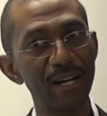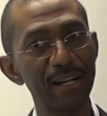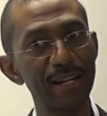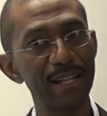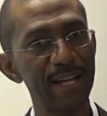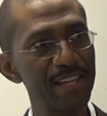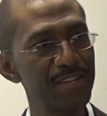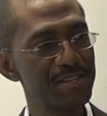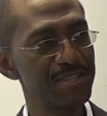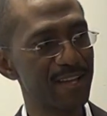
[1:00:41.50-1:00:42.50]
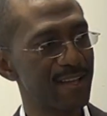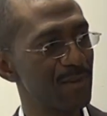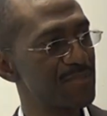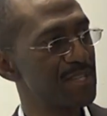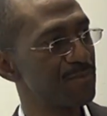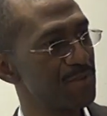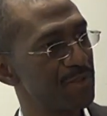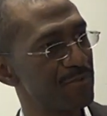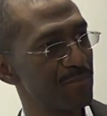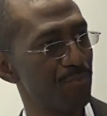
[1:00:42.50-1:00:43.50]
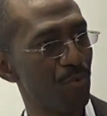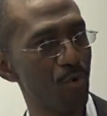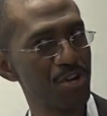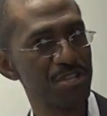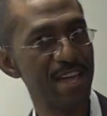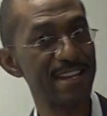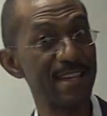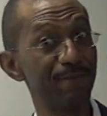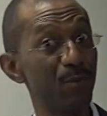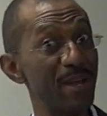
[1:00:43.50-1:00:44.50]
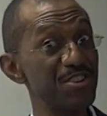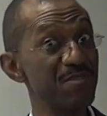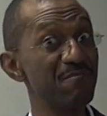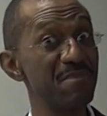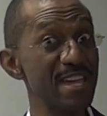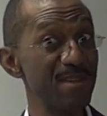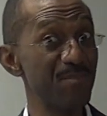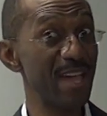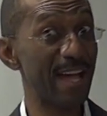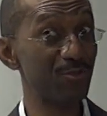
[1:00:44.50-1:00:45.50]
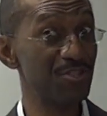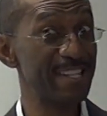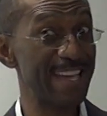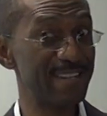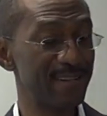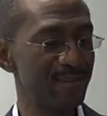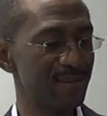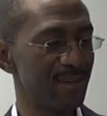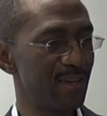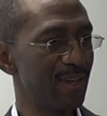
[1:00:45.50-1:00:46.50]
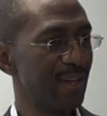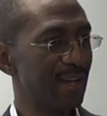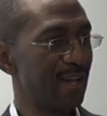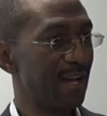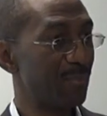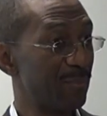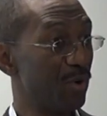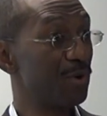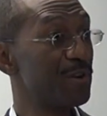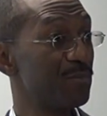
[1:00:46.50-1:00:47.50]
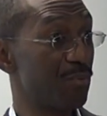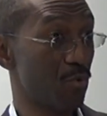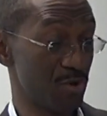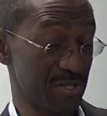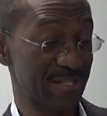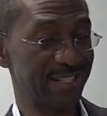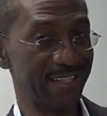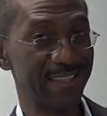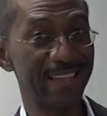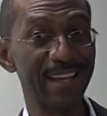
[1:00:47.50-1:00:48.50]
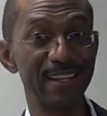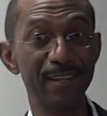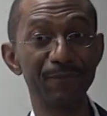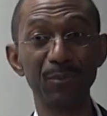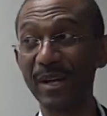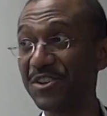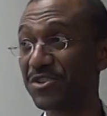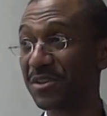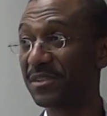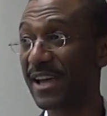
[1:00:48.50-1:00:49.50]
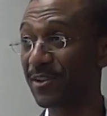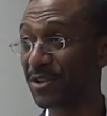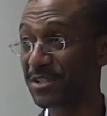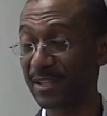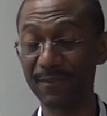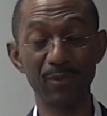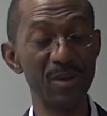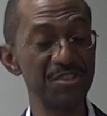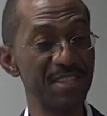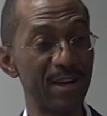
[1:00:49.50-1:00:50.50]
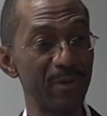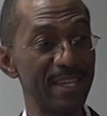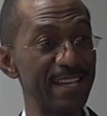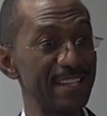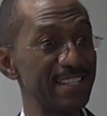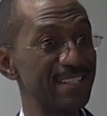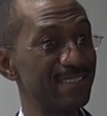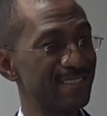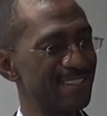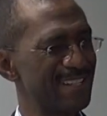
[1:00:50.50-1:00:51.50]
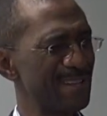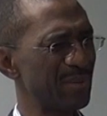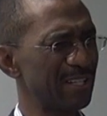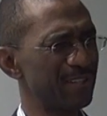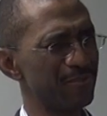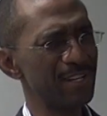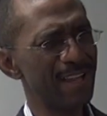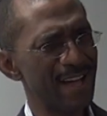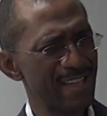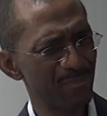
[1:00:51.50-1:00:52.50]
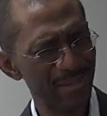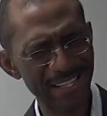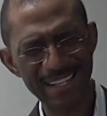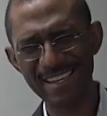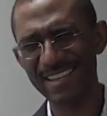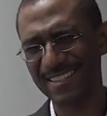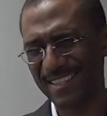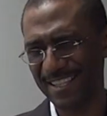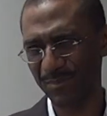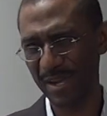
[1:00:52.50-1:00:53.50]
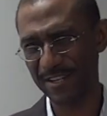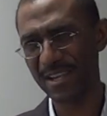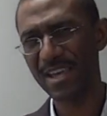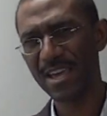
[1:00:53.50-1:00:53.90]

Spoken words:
a client that comes in with a report. That information may be outdated, but more importantly, that information, diagnostic information that we get is typically reliability is suspect.